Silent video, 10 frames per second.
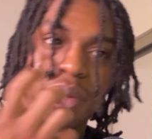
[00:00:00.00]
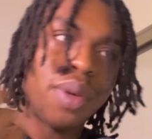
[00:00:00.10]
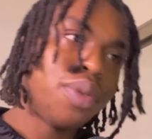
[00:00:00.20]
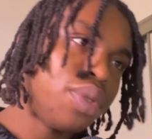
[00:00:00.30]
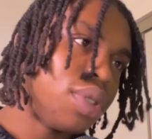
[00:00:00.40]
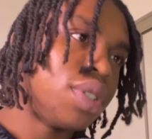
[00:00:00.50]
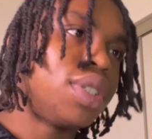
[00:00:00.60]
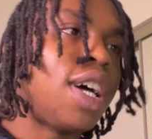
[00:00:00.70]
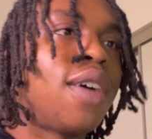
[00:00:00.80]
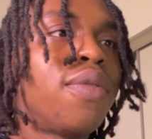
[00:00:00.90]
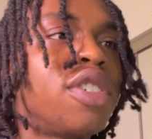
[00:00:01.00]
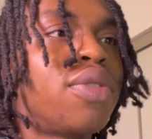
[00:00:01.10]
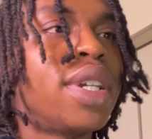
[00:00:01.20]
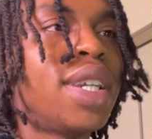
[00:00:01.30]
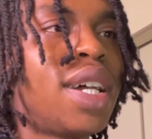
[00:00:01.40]
but we're using the time frame
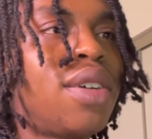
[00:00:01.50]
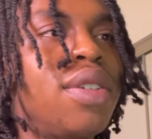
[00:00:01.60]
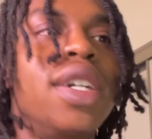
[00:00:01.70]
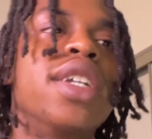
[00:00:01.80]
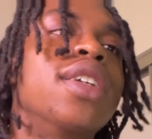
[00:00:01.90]
right now and